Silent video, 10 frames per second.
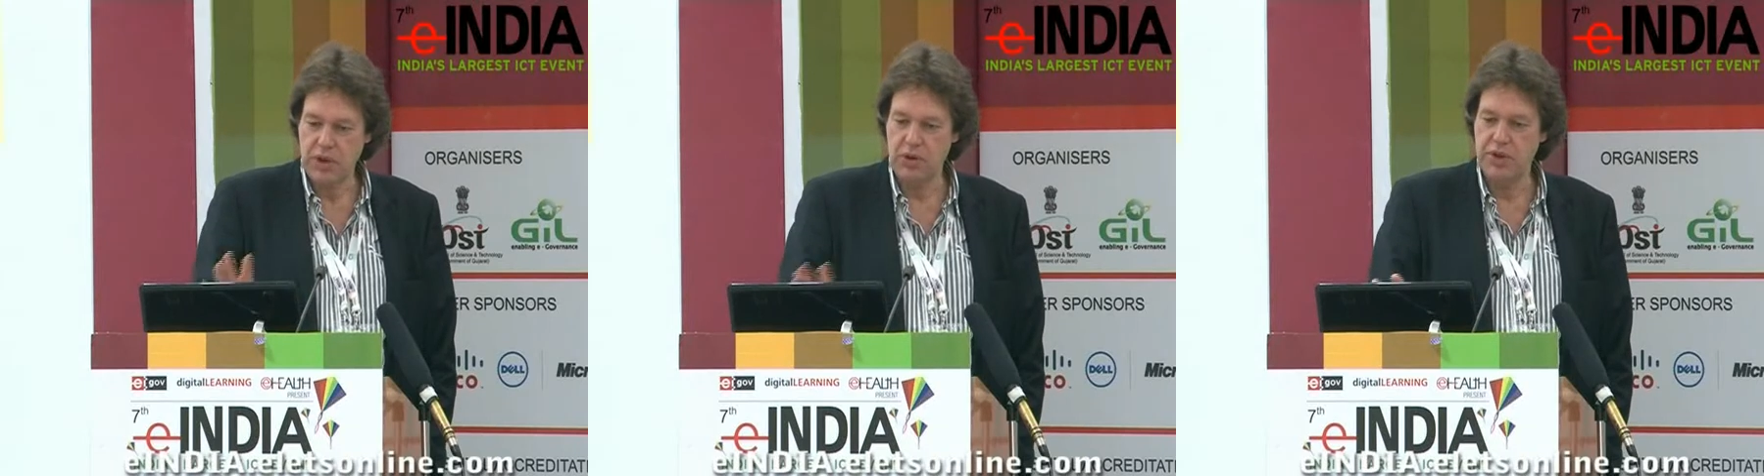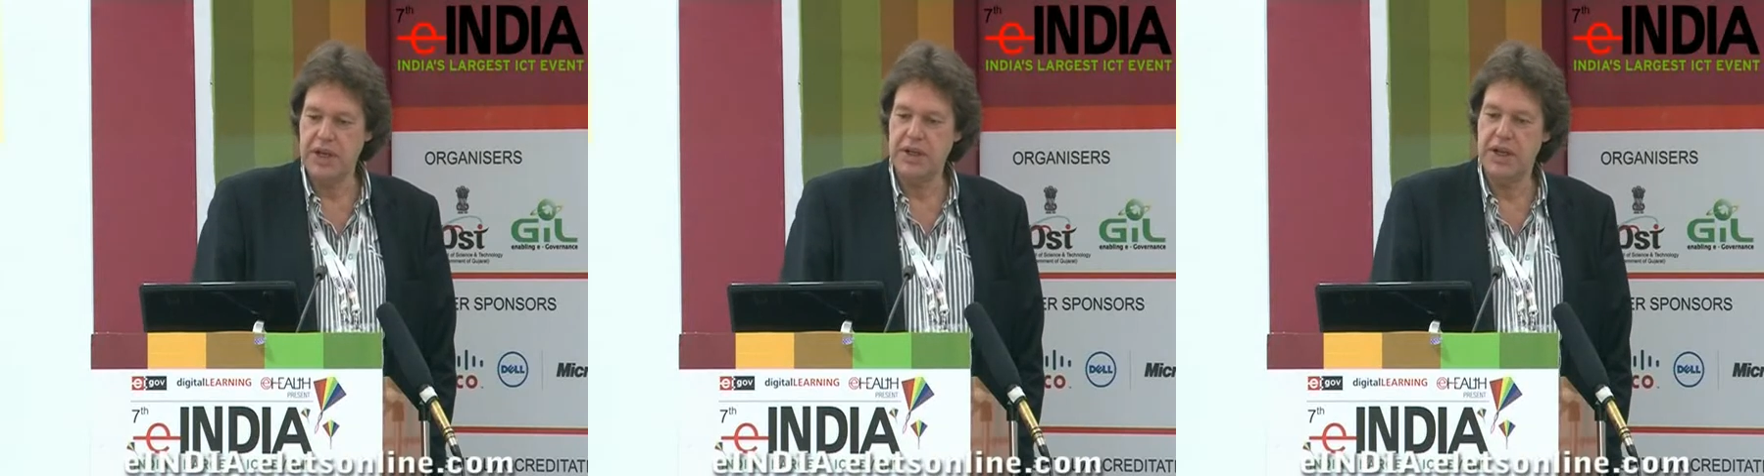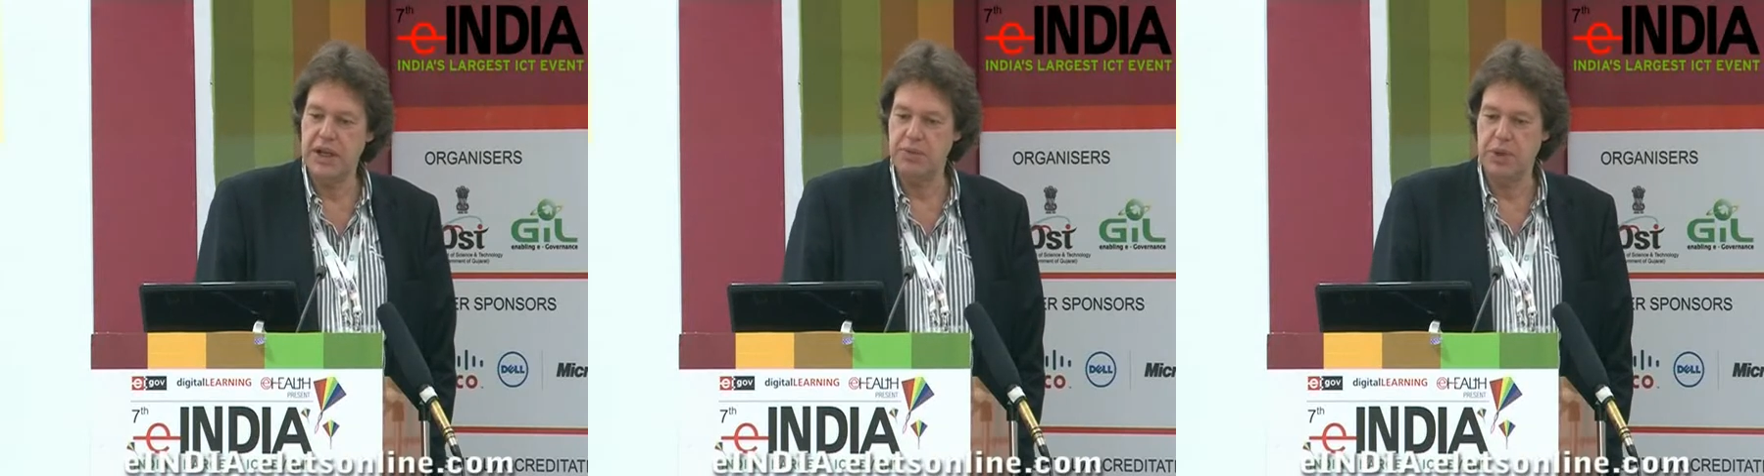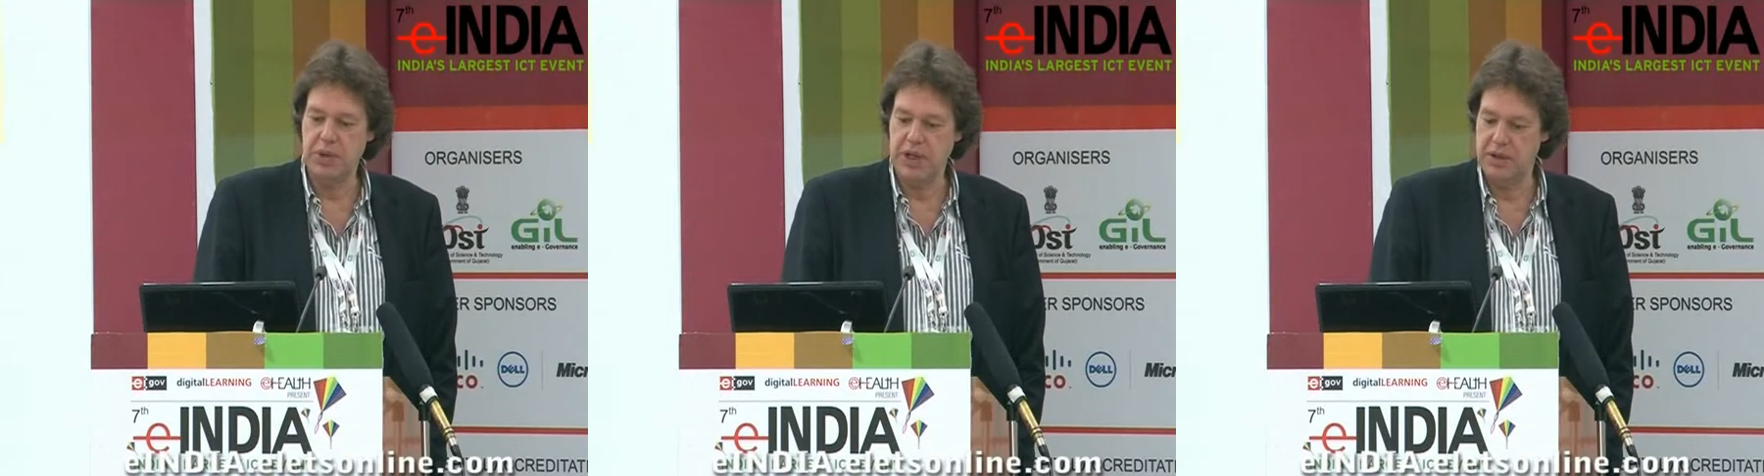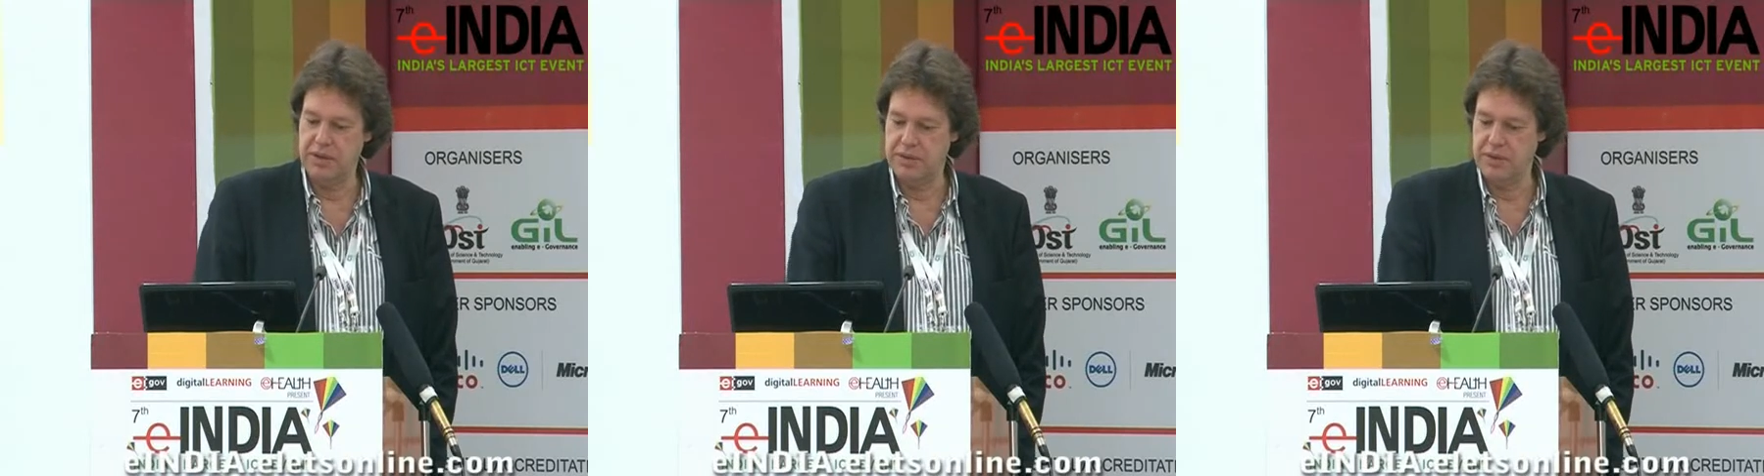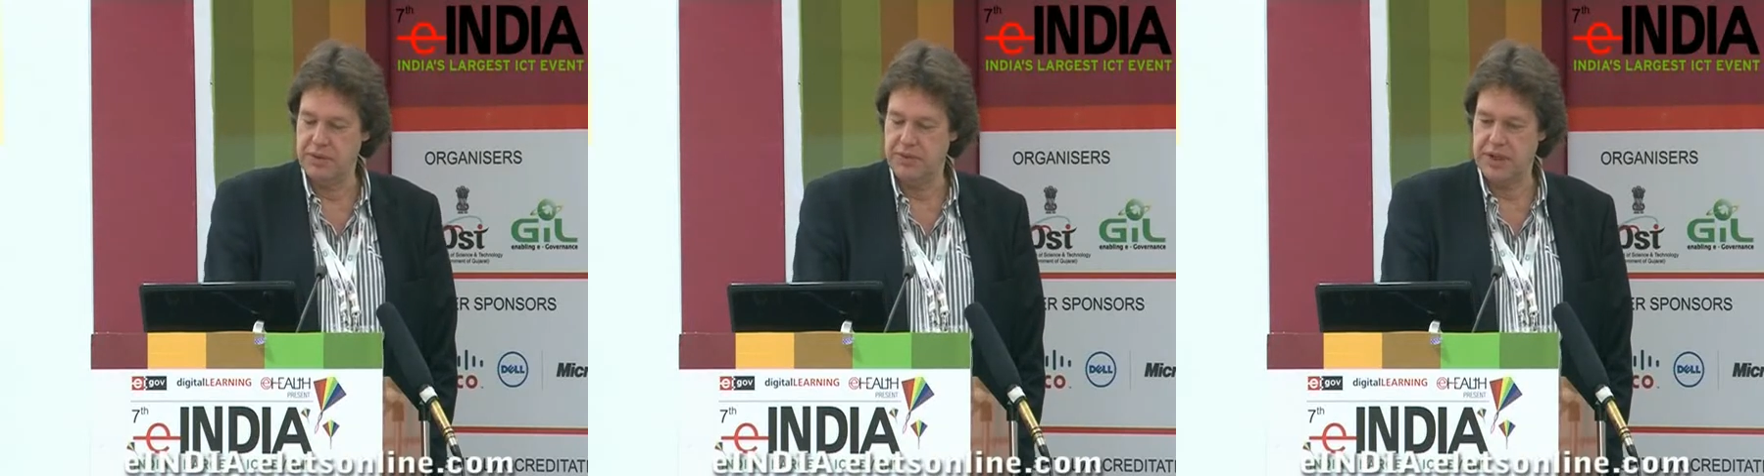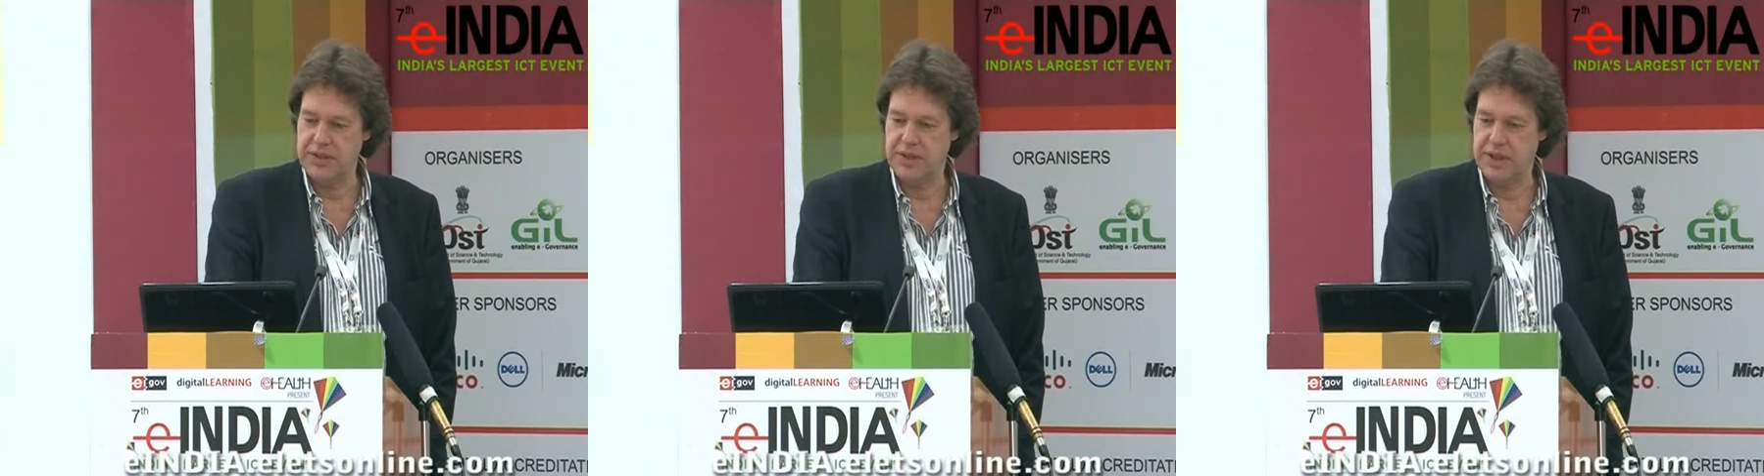On the other hand, we will
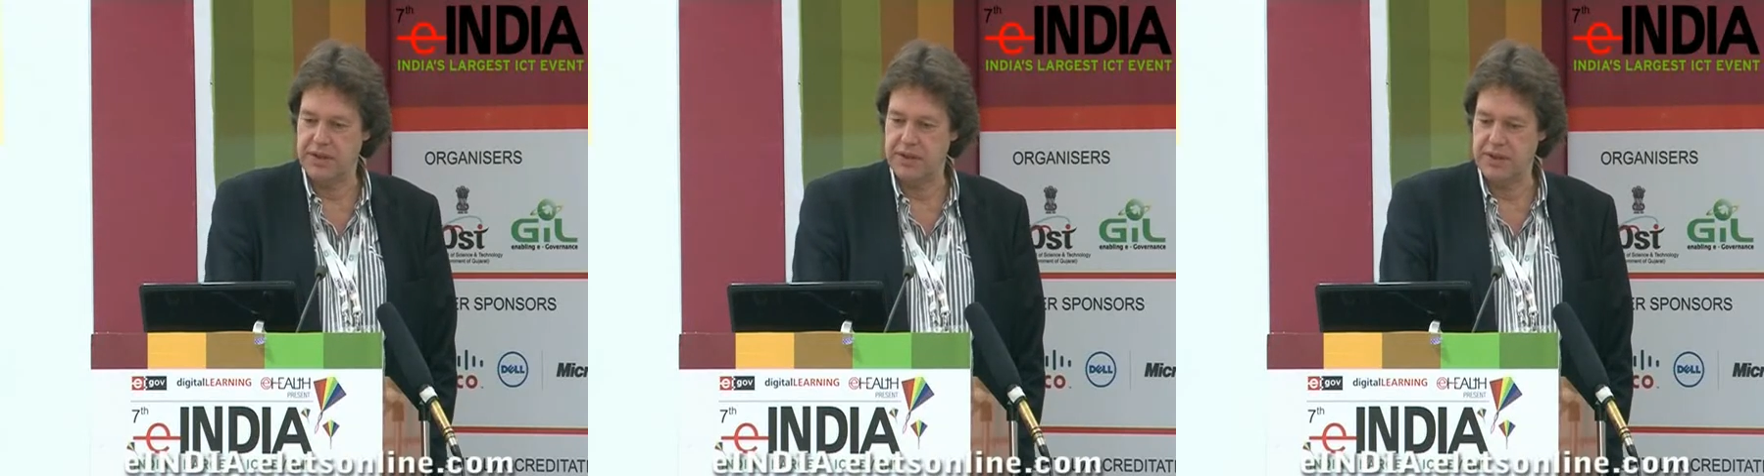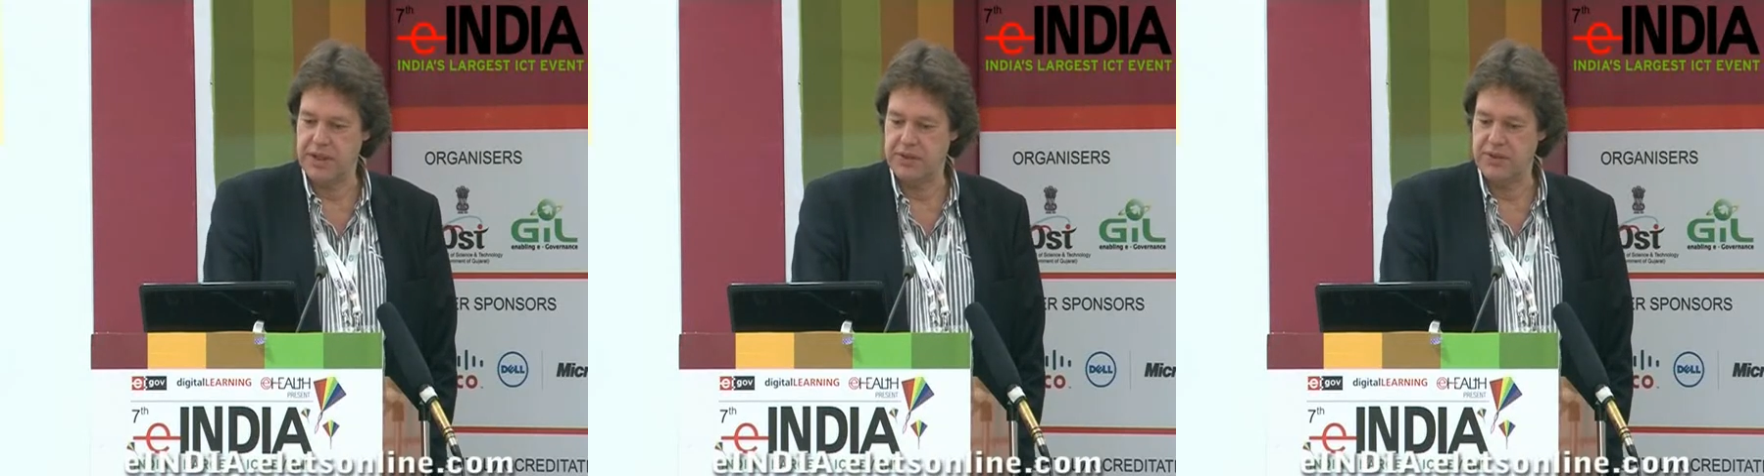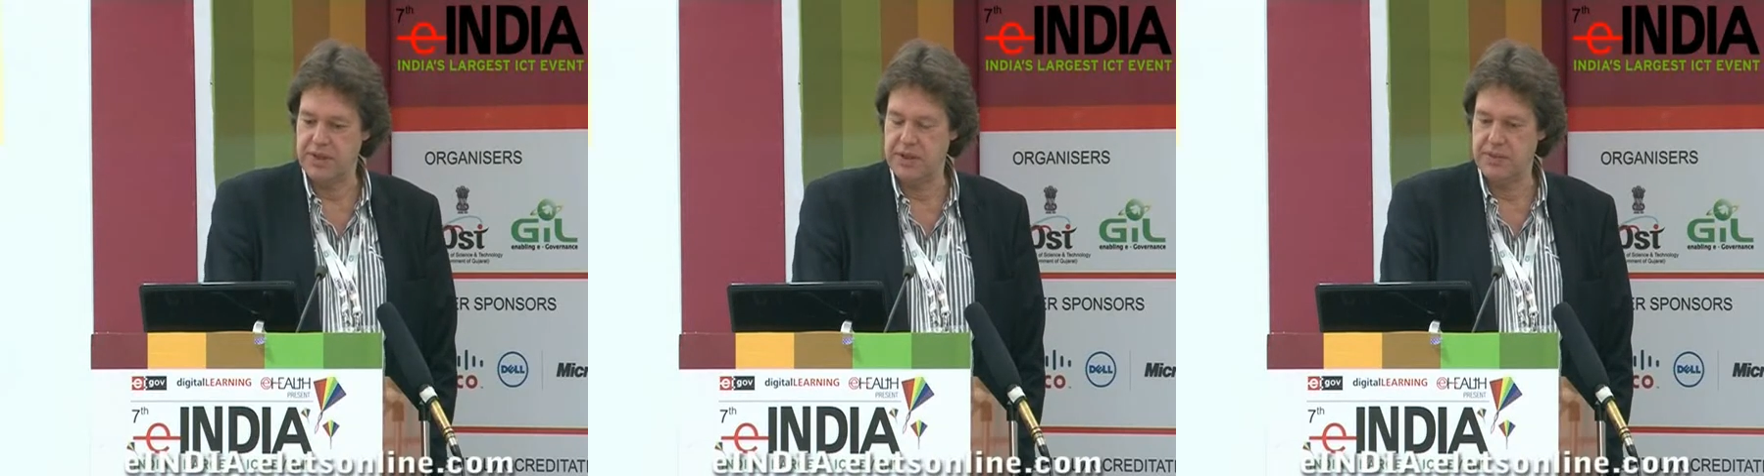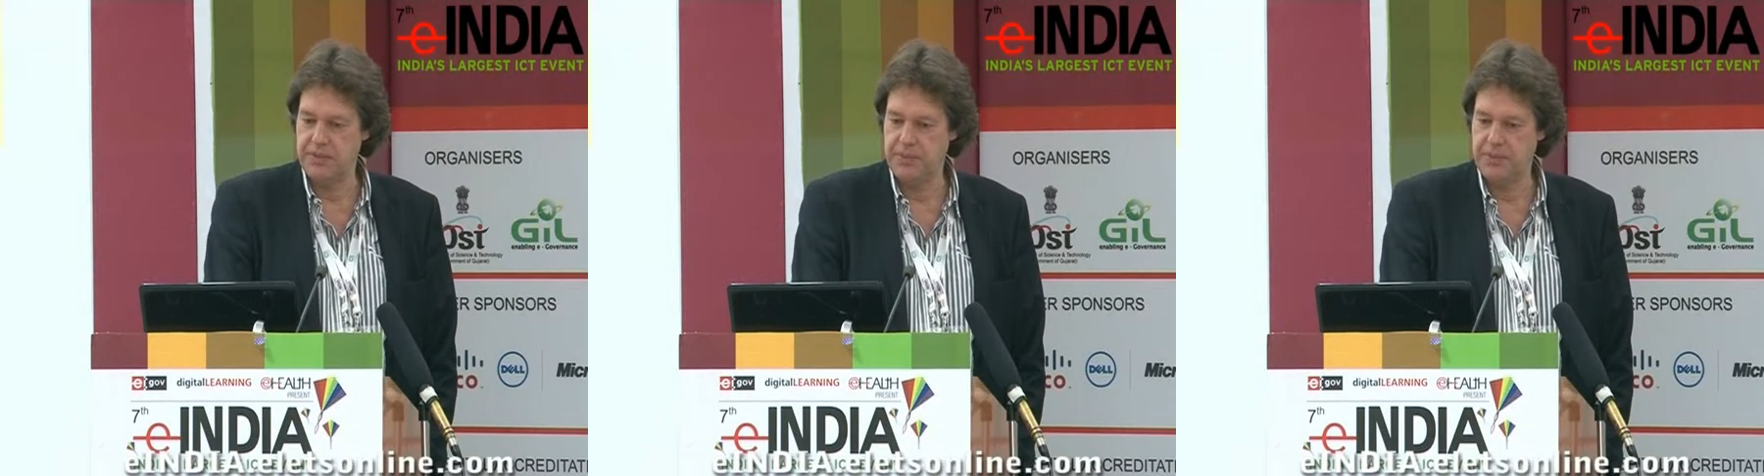fix that next year.